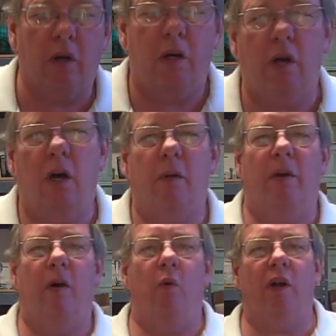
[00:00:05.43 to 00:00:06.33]
going to talk
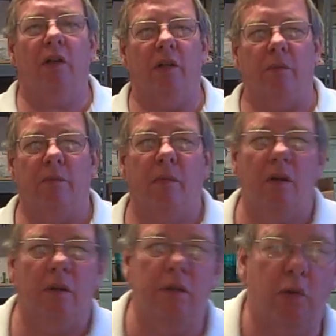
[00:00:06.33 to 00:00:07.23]
about welding,
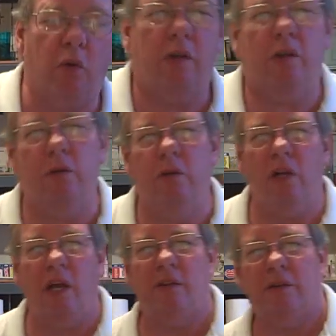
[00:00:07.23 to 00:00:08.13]
joining two
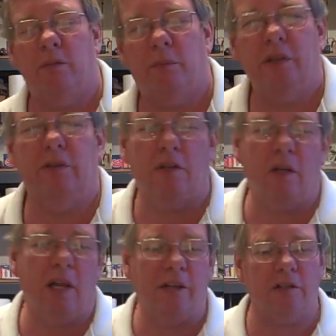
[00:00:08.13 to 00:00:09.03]
pieces of
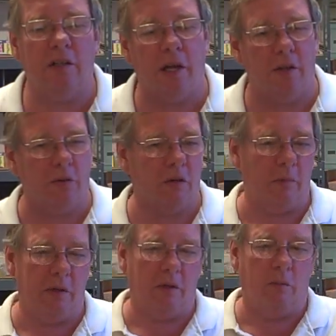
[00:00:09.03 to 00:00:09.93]
glass together to
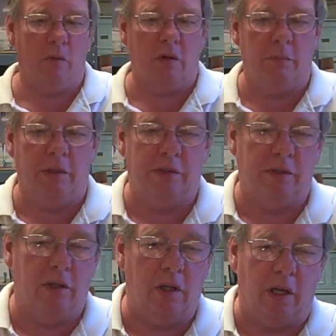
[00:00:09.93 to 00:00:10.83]
make them one piece
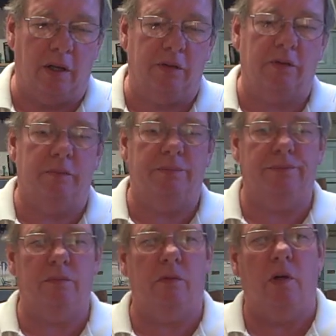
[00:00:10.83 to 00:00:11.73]
of glass.
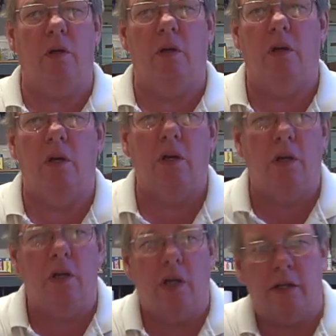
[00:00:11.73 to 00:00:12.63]

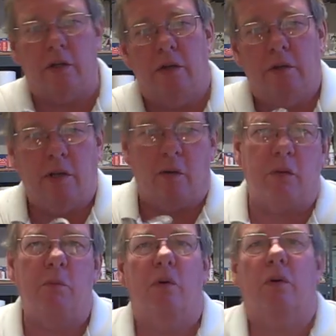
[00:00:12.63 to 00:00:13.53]
And to do that
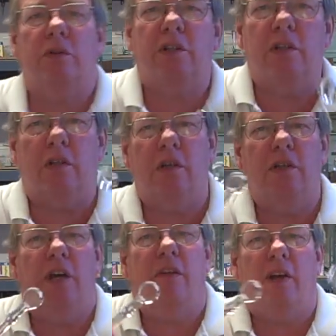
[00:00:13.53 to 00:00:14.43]
with borosilicate
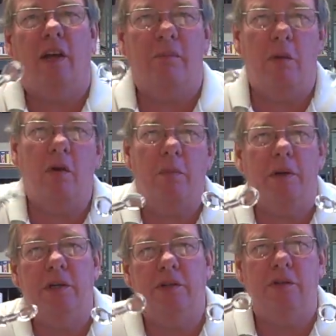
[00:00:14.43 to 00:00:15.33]
you have to have both
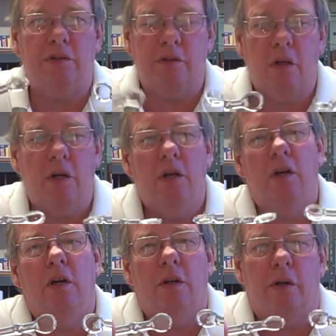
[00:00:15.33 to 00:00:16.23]
pieces
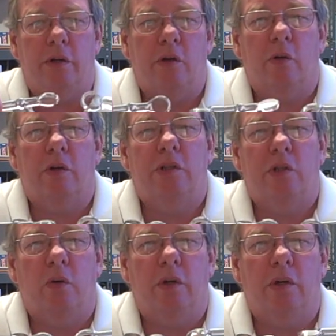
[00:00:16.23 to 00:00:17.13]
that you're going to
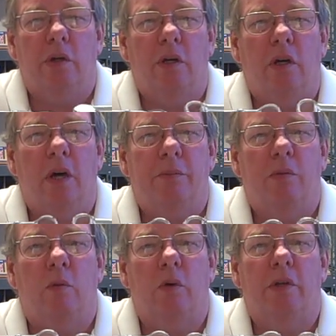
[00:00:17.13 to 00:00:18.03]
join up
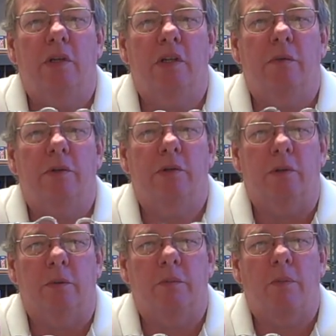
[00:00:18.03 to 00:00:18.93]
to working temperature.